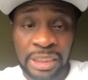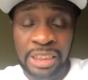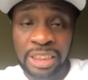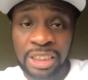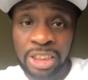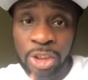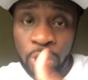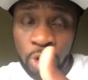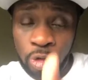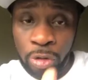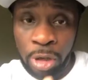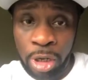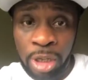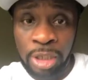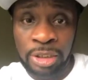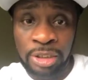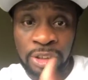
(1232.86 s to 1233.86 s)
The
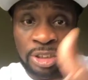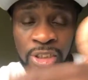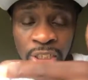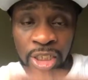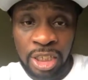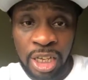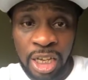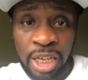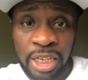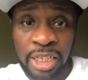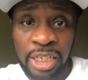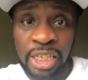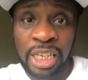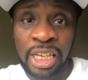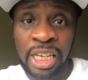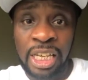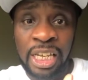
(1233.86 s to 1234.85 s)
drugs, the
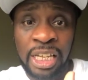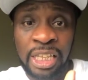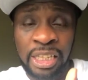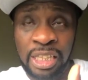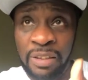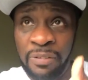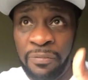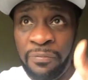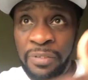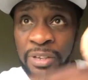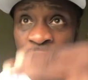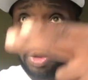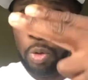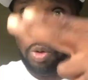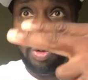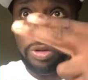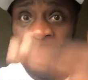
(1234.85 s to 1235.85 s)
gun, the
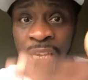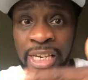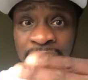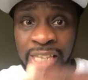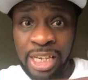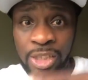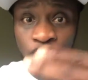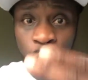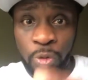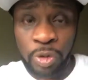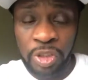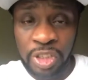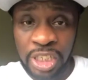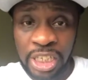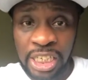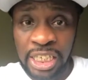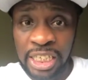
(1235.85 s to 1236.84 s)
physical things that you
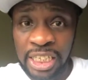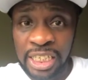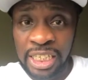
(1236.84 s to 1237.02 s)
see.